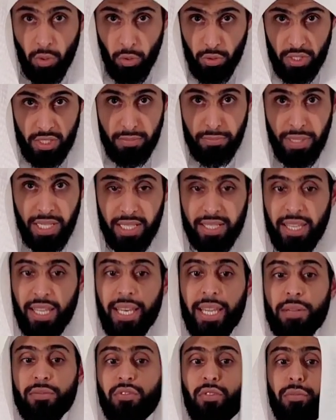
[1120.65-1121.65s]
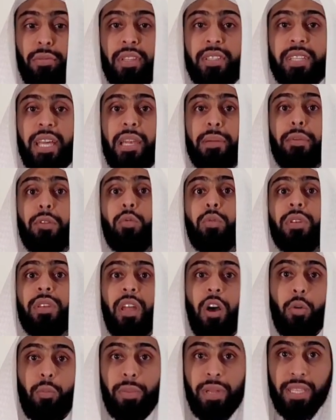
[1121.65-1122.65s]
or this milk that comes from this animal would
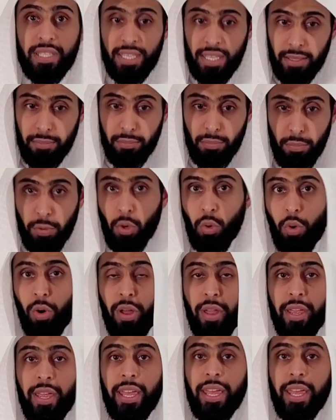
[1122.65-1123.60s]
now be deemed pure.